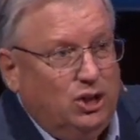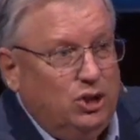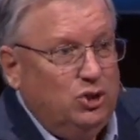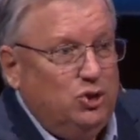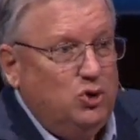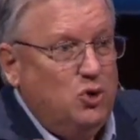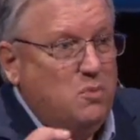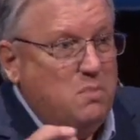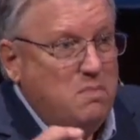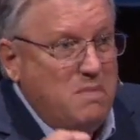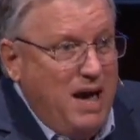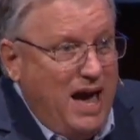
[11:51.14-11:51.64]

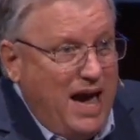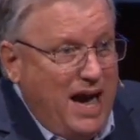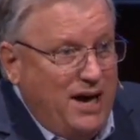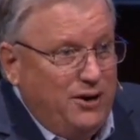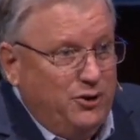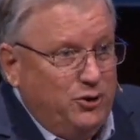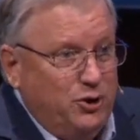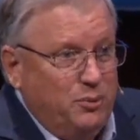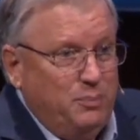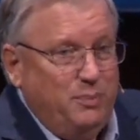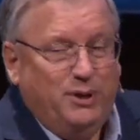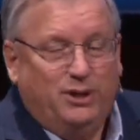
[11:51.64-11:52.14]
you
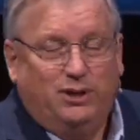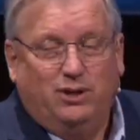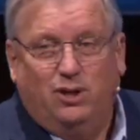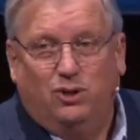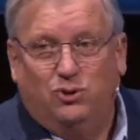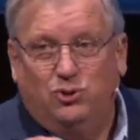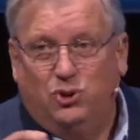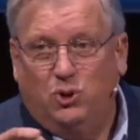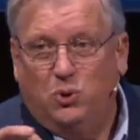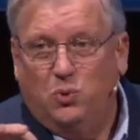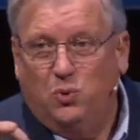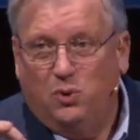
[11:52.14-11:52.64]
matter
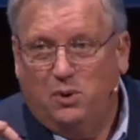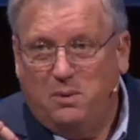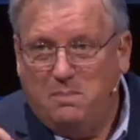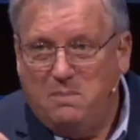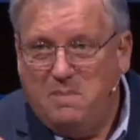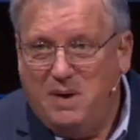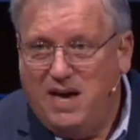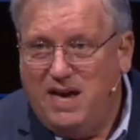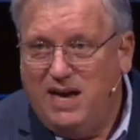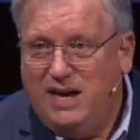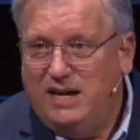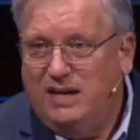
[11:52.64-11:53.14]
because you were
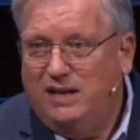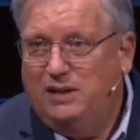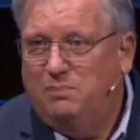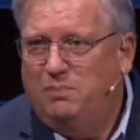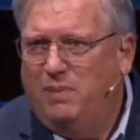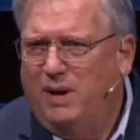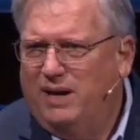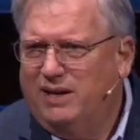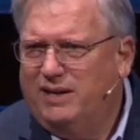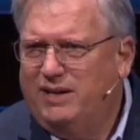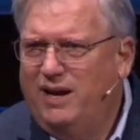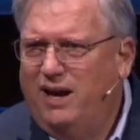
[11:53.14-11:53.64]
made
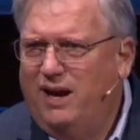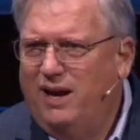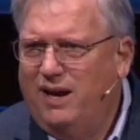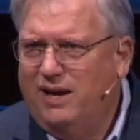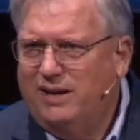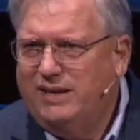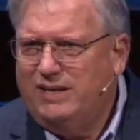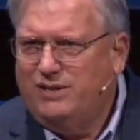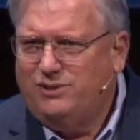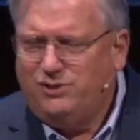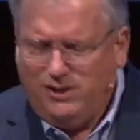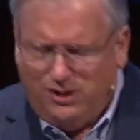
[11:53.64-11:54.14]
by
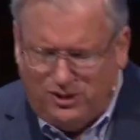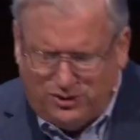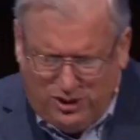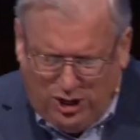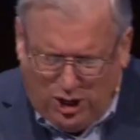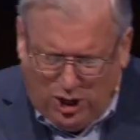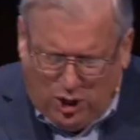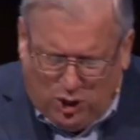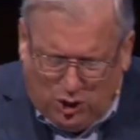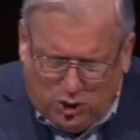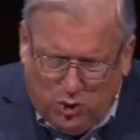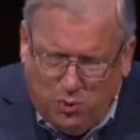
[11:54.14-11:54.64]
God. He says,
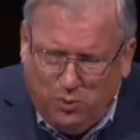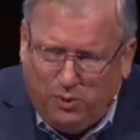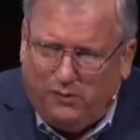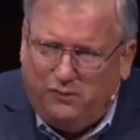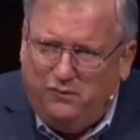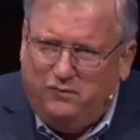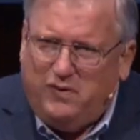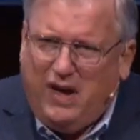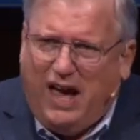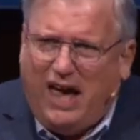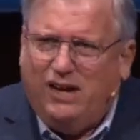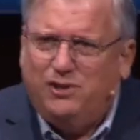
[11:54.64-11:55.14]
You were
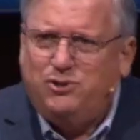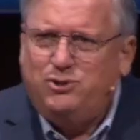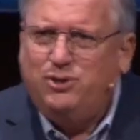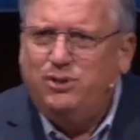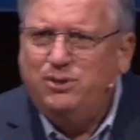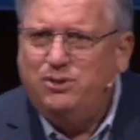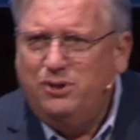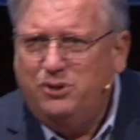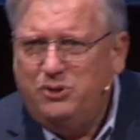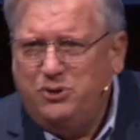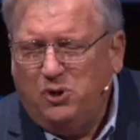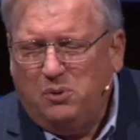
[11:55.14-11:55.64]

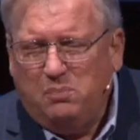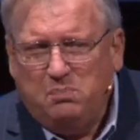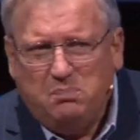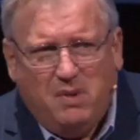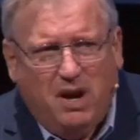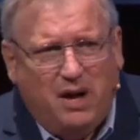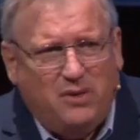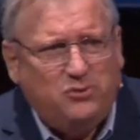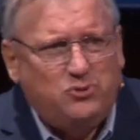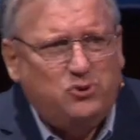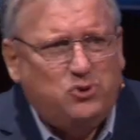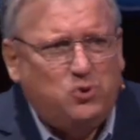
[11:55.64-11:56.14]
fashioned in your
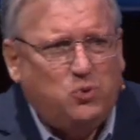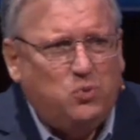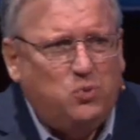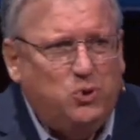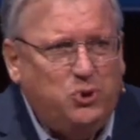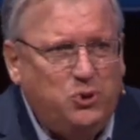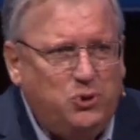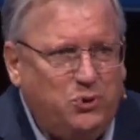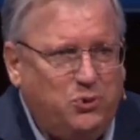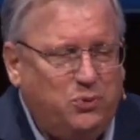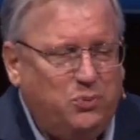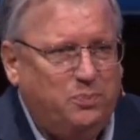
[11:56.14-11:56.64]
mother's
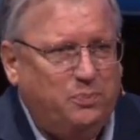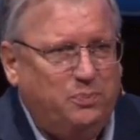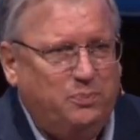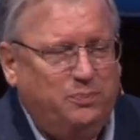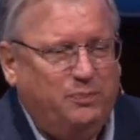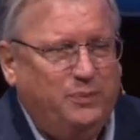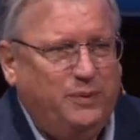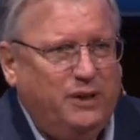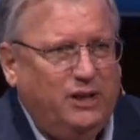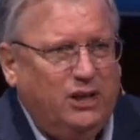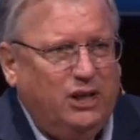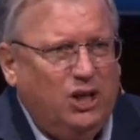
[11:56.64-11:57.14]
womb.
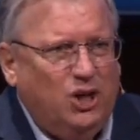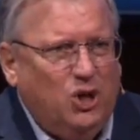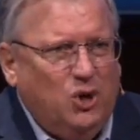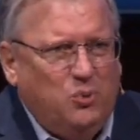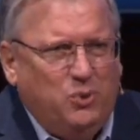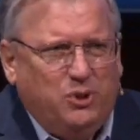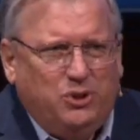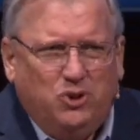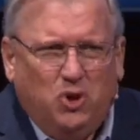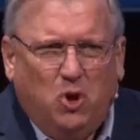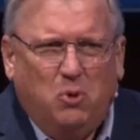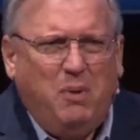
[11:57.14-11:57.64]

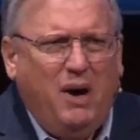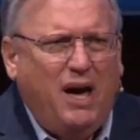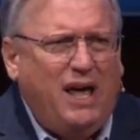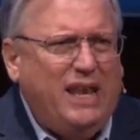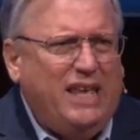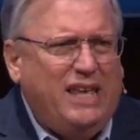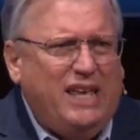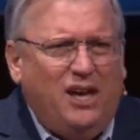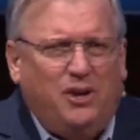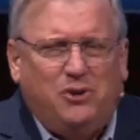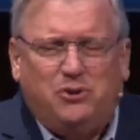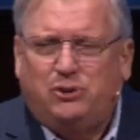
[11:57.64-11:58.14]
When
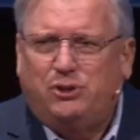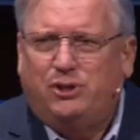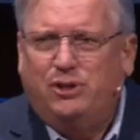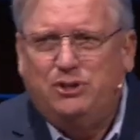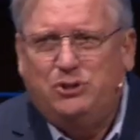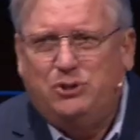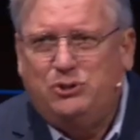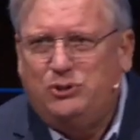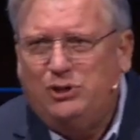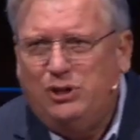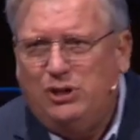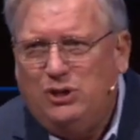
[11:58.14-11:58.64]
nobody else
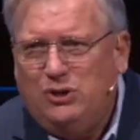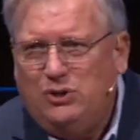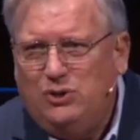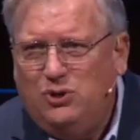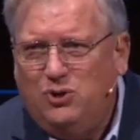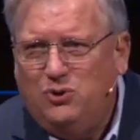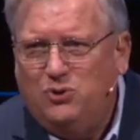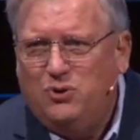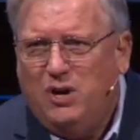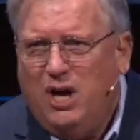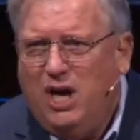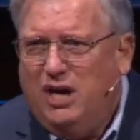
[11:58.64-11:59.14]
could see
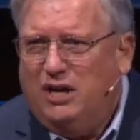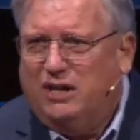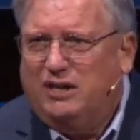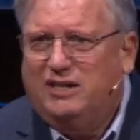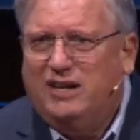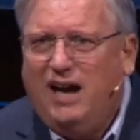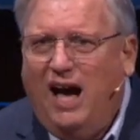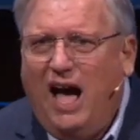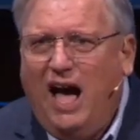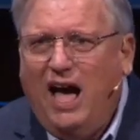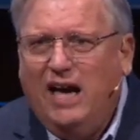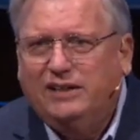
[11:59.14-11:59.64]
you,
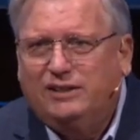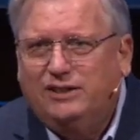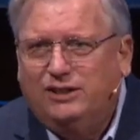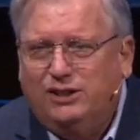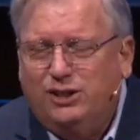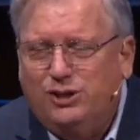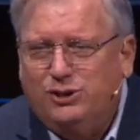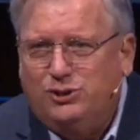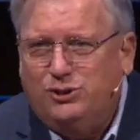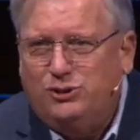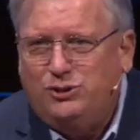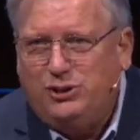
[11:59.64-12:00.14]
God
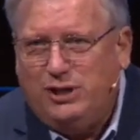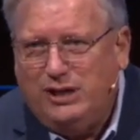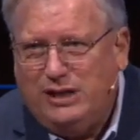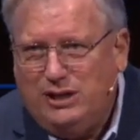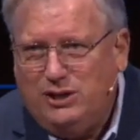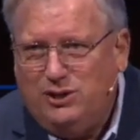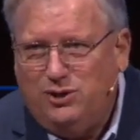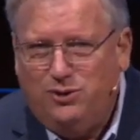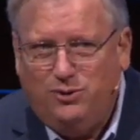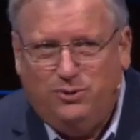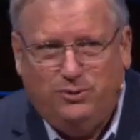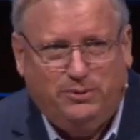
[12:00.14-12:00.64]
could see
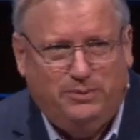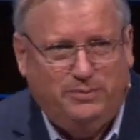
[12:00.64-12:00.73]
you.